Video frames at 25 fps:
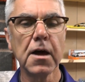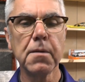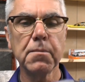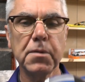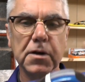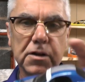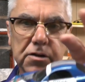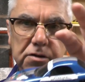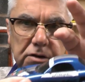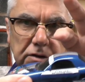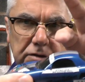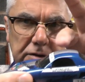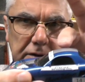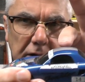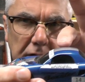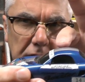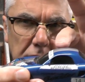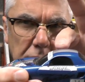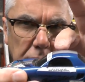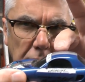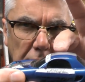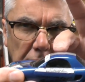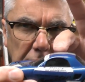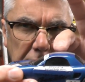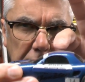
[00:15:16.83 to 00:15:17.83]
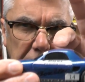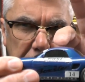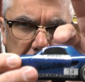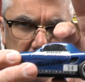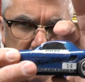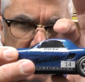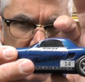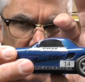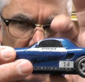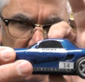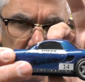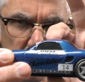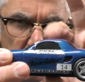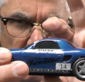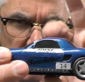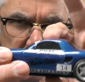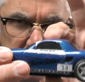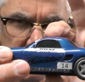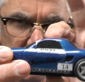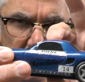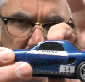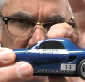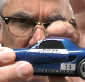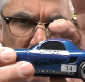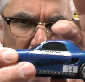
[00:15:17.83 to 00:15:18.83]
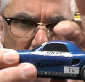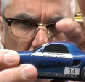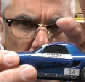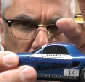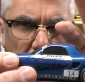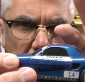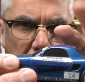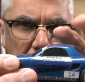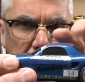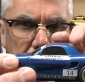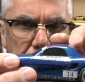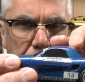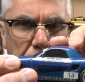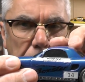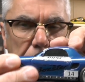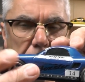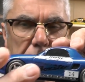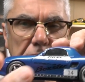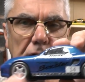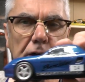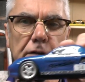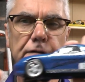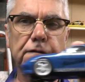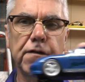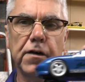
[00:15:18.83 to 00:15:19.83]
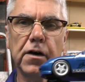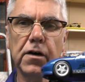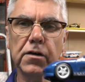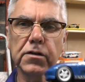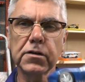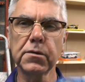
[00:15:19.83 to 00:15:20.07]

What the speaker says: but it's also got quite a low profile,